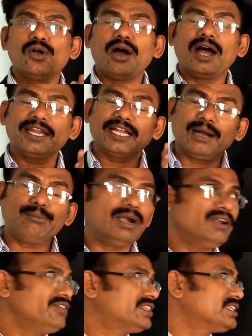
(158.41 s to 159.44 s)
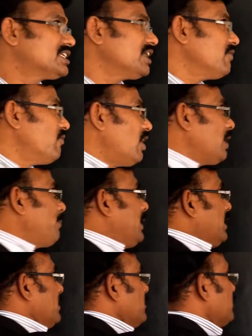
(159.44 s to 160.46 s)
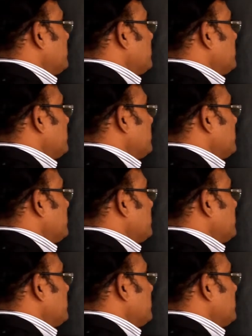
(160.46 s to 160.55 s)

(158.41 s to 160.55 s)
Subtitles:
on combined with she, what happened?